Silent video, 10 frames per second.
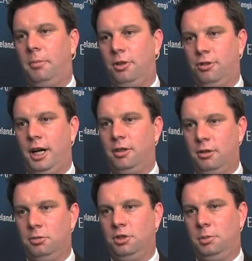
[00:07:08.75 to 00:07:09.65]
of the tractor and
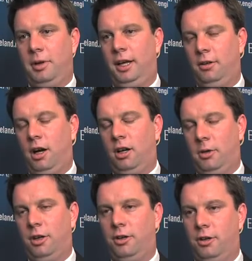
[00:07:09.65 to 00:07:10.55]
it was displayed on a
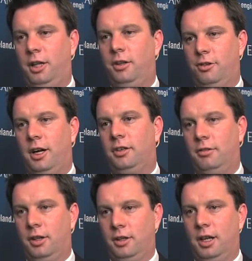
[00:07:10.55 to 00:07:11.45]
monitor in the tractor
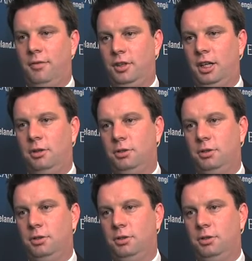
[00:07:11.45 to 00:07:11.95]
rather than having to get